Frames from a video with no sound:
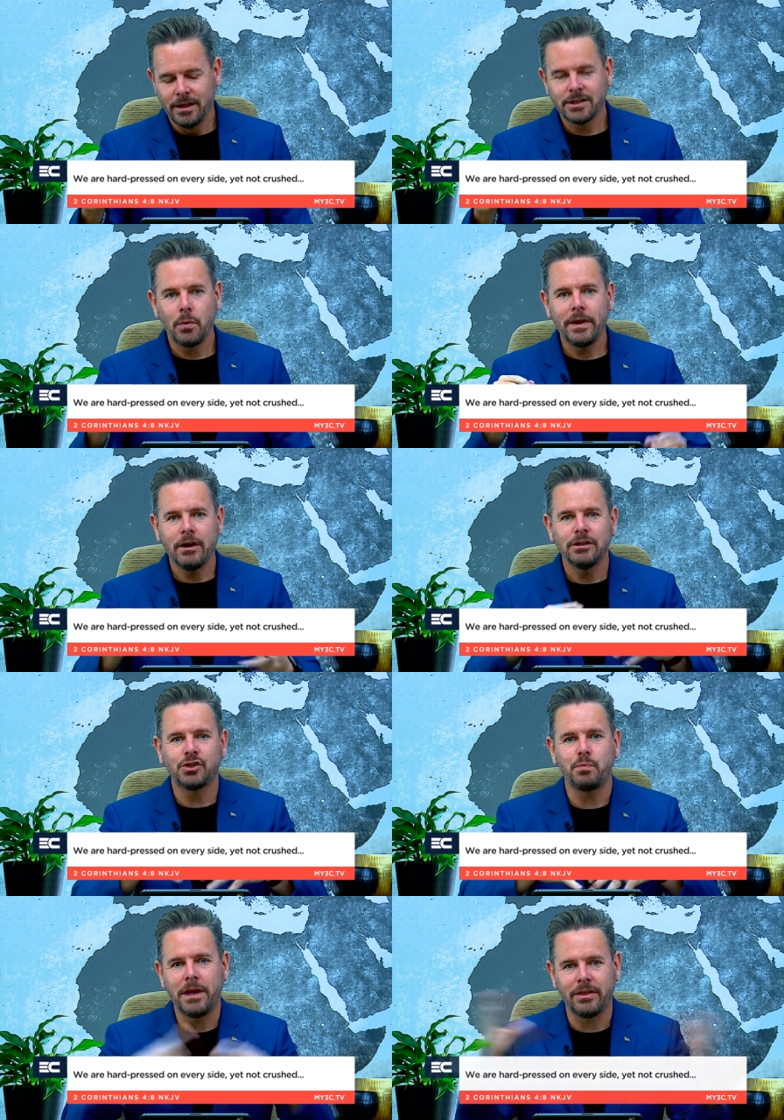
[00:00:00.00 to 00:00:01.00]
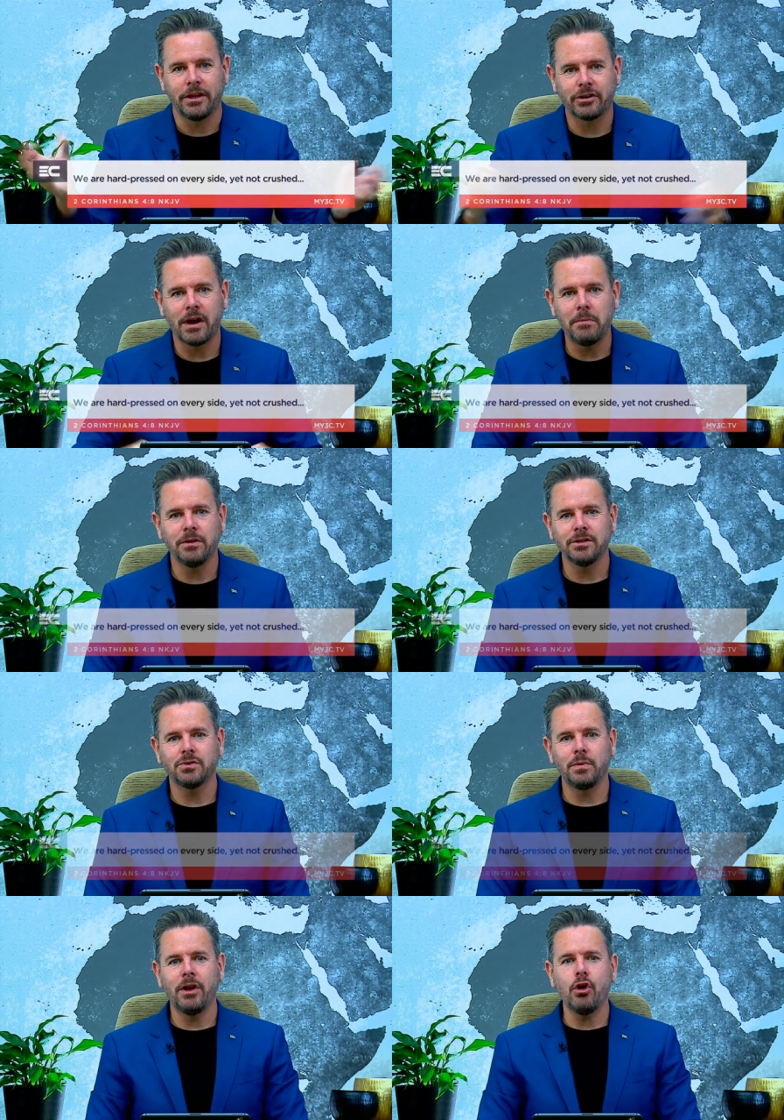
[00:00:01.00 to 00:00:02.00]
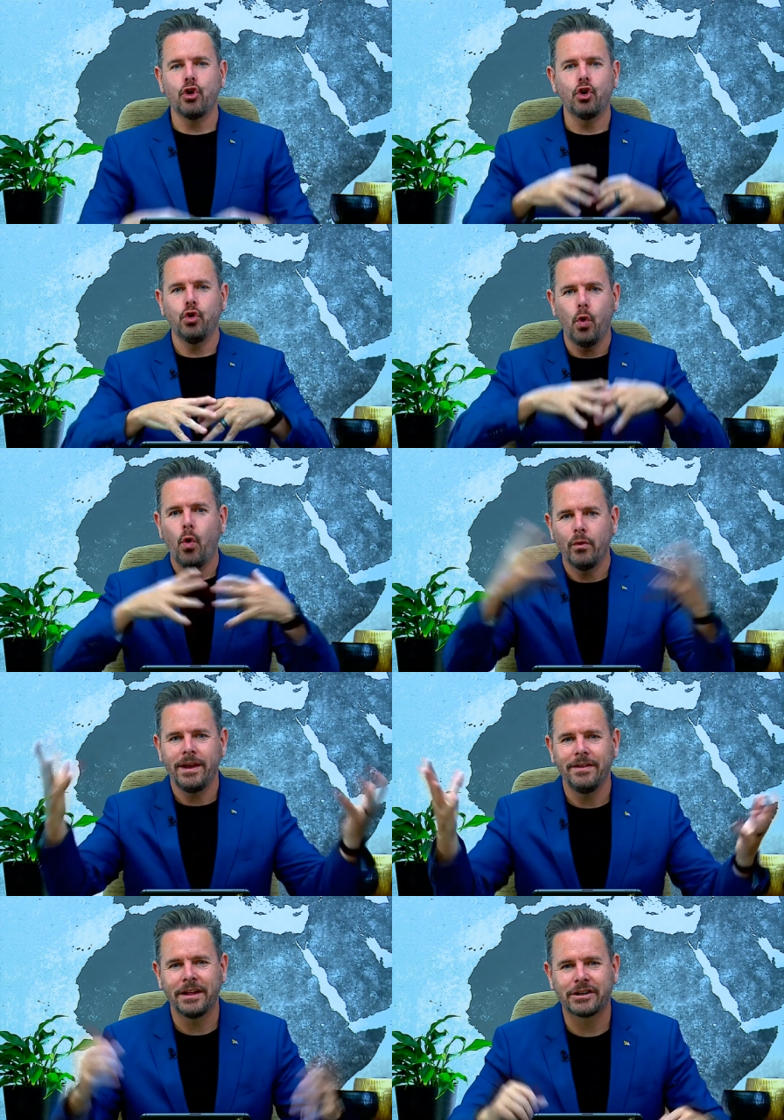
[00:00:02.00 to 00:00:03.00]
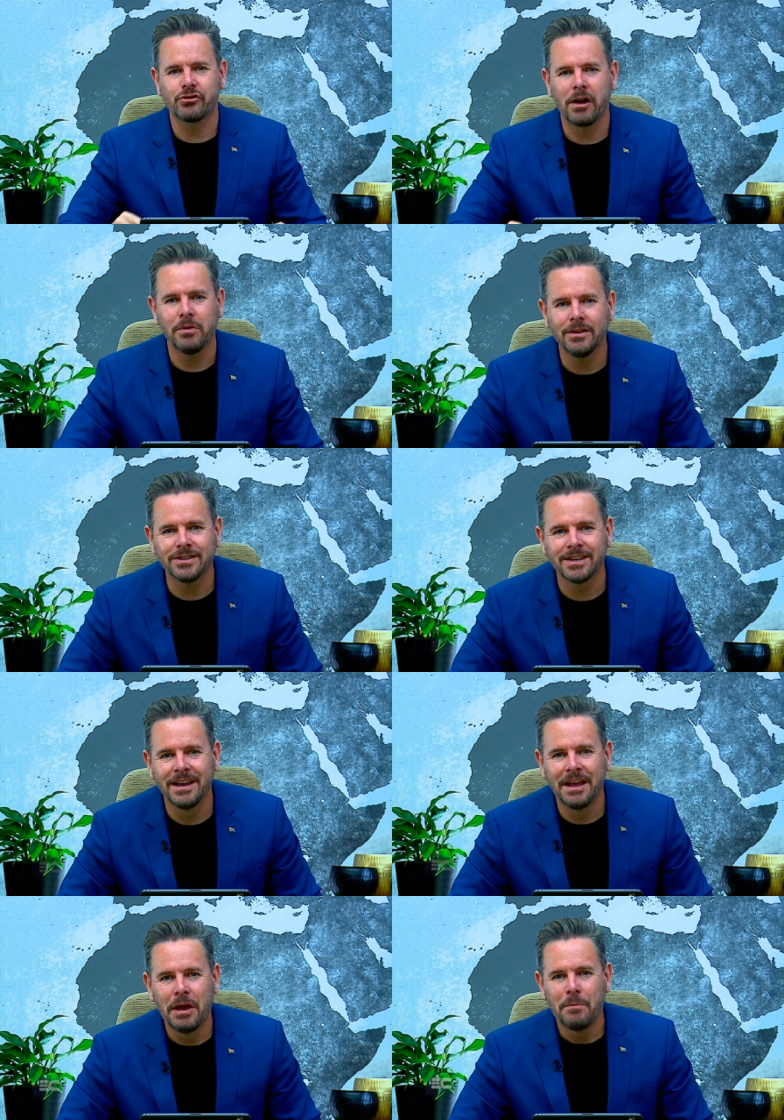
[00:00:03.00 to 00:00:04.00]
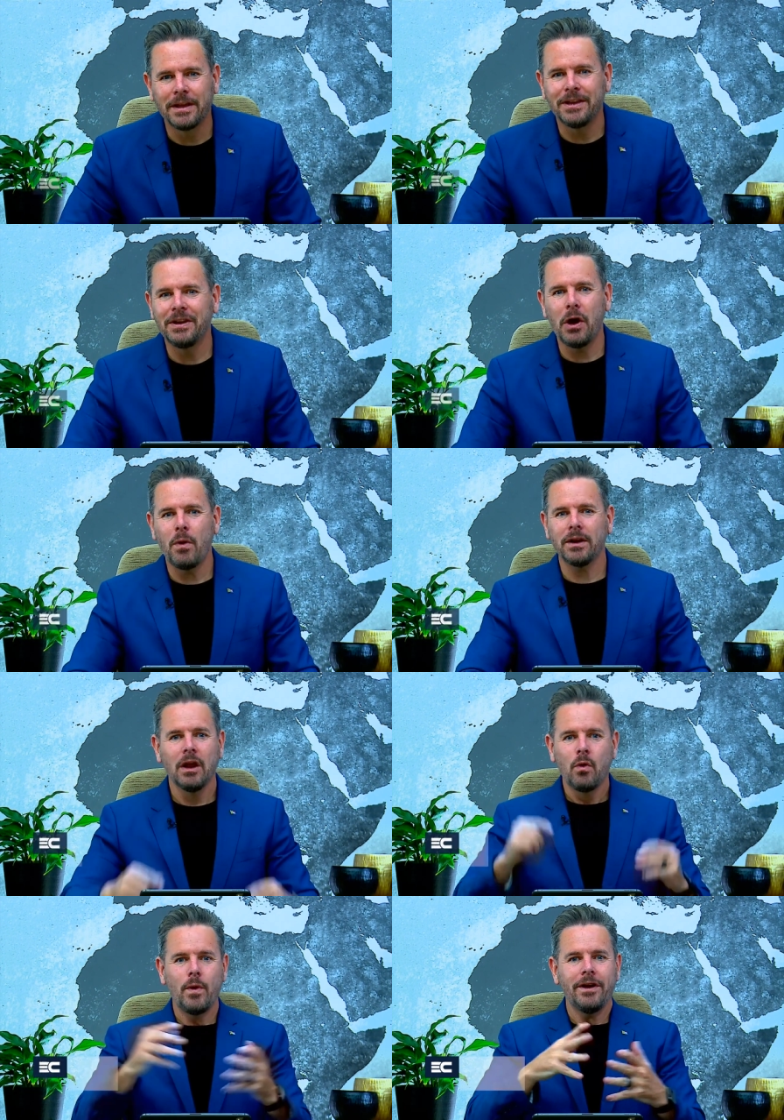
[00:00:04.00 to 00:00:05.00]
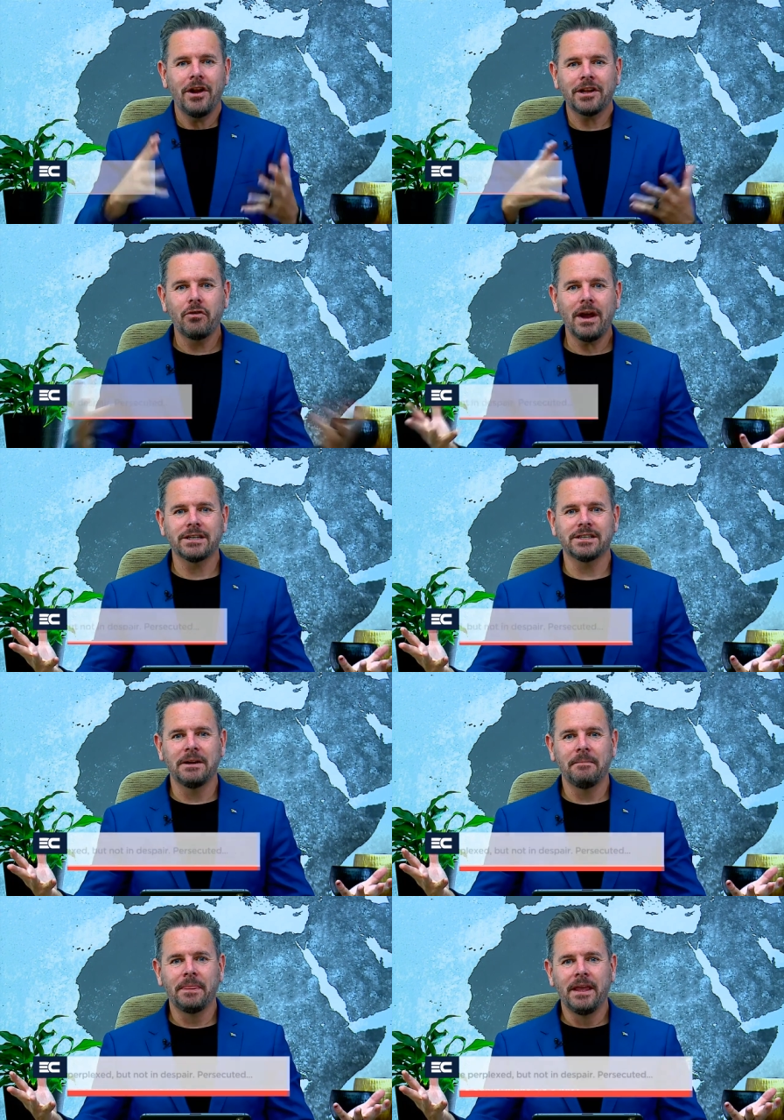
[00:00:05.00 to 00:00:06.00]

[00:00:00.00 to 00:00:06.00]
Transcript: So we don't speak the troubles, we don't glory in the troubles. But you know what? We're not crushed.